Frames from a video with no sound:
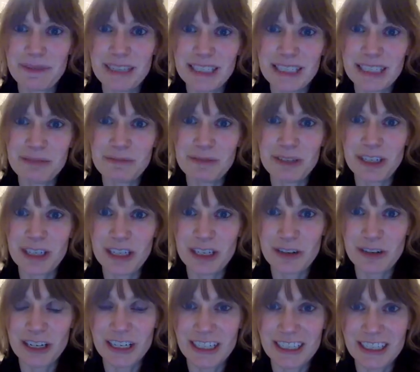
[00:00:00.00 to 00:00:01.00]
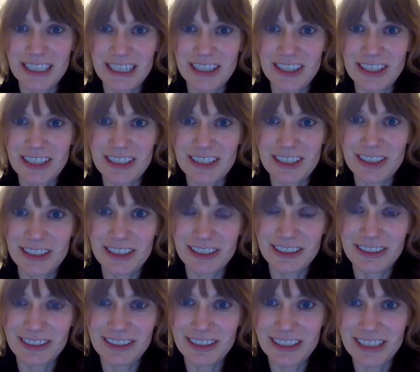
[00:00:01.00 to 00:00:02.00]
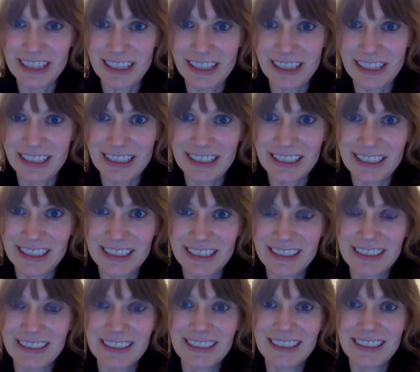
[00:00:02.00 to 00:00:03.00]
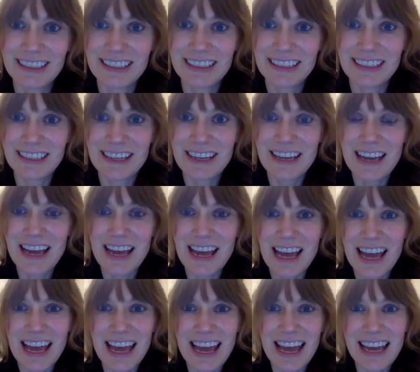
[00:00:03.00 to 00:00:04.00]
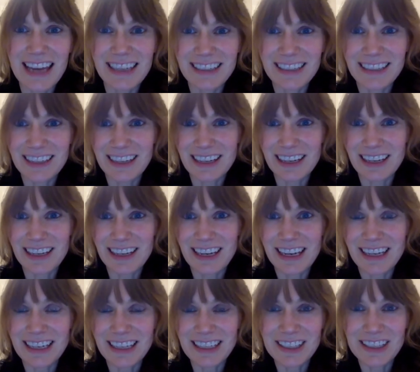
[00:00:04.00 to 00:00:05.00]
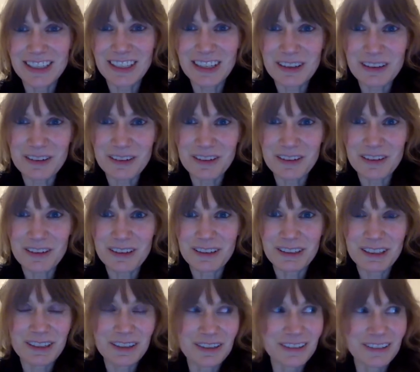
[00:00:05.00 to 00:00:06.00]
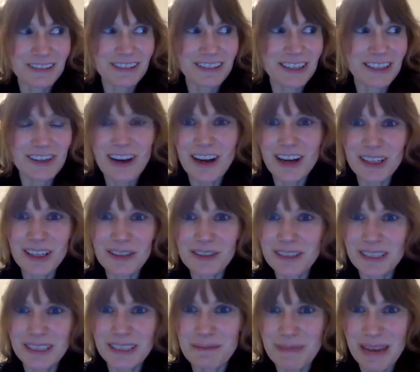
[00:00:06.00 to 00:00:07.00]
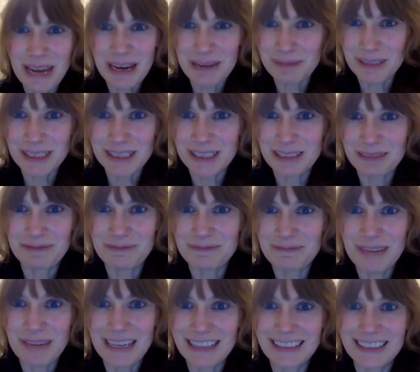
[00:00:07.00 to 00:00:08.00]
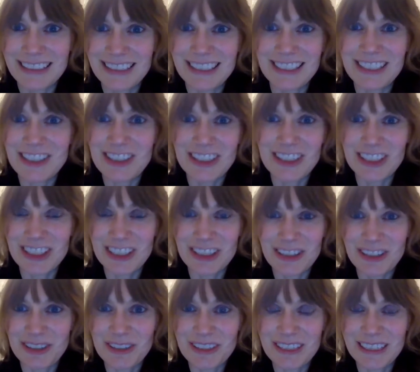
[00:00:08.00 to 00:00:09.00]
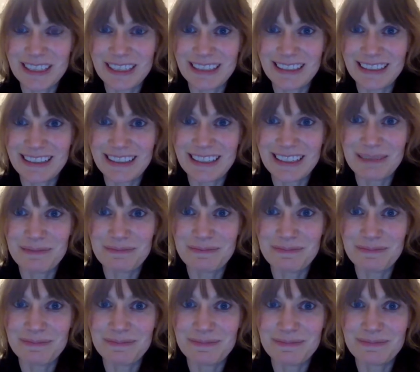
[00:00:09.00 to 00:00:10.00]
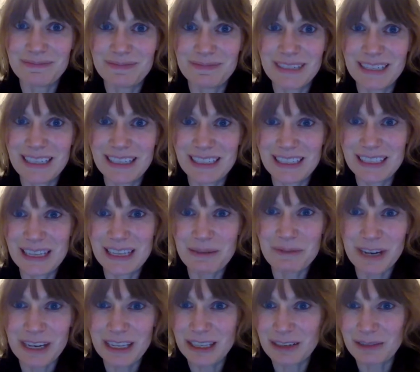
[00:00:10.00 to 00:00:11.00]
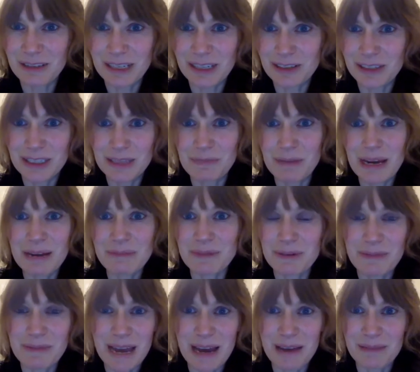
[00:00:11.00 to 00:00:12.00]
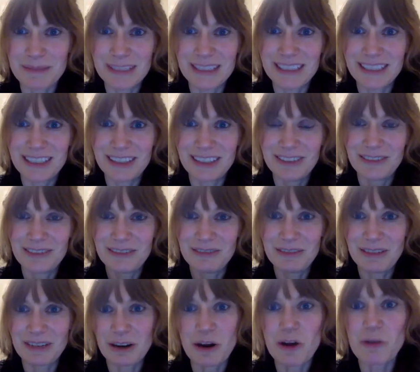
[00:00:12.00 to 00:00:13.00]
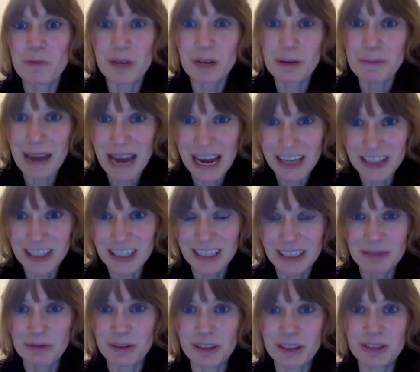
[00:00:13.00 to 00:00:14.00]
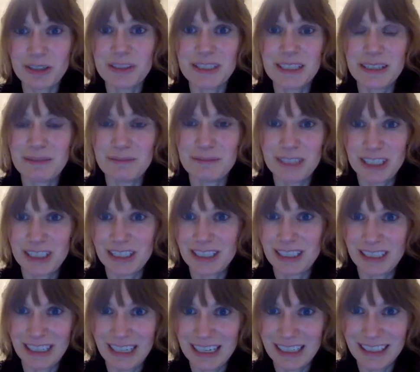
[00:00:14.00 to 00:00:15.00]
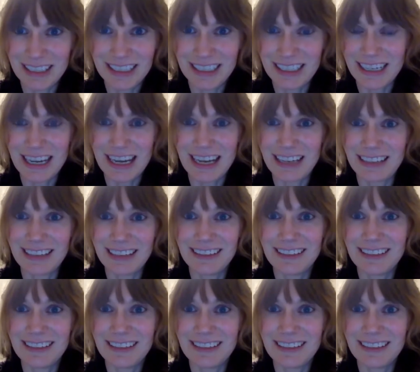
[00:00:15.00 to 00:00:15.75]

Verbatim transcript: these community organizations are telling us. And it's, they're not using the maps to make decisions. They're using them in the same way that we use the paper maps to, like, or we're imagining that we'll use them just to instigate